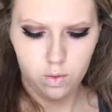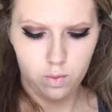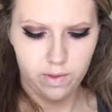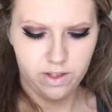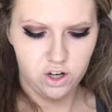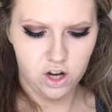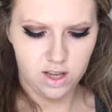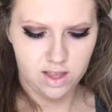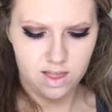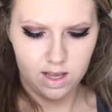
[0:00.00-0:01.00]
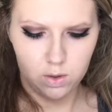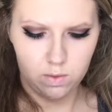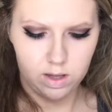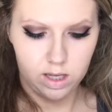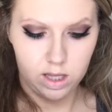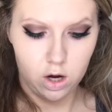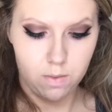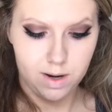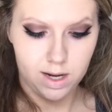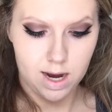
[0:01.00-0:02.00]
with just this one. This is the
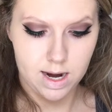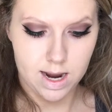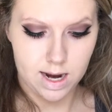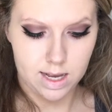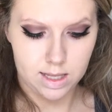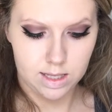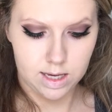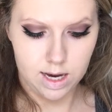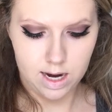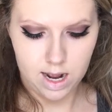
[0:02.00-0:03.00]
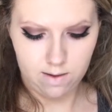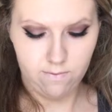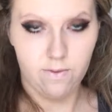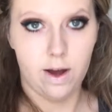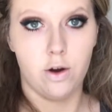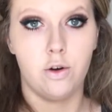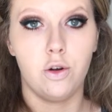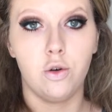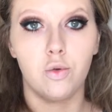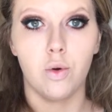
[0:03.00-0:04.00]
Urban Decay Naked Skin in Fair
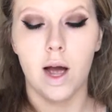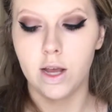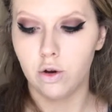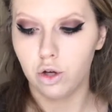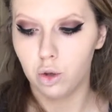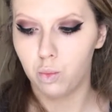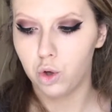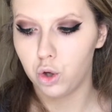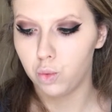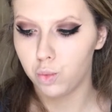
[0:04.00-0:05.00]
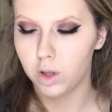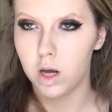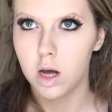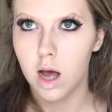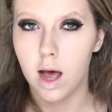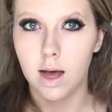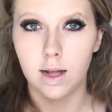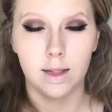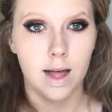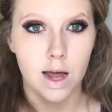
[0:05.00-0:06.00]
Neutral. I usually will use
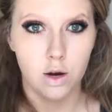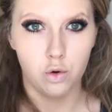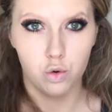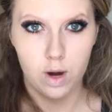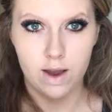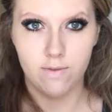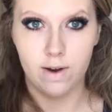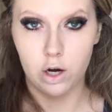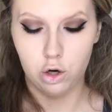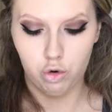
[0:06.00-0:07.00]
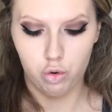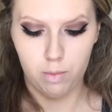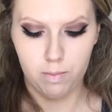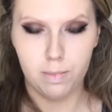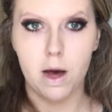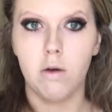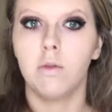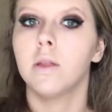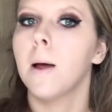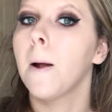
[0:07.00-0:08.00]
light neutral and fair neutral
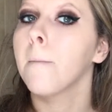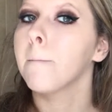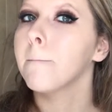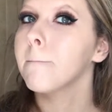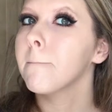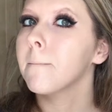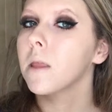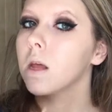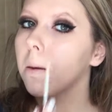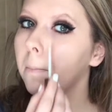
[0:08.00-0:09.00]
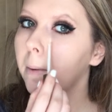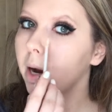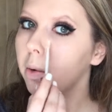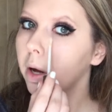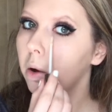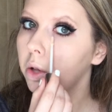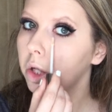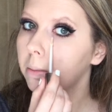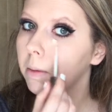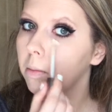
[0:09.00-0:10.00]
both, but I want to go a
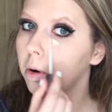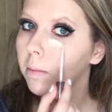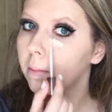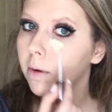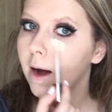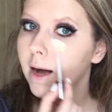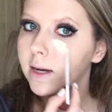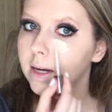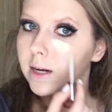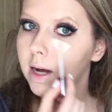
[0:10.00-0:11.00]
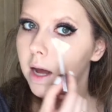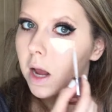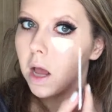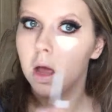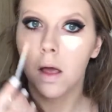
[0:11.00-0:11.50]
little bit more bright today,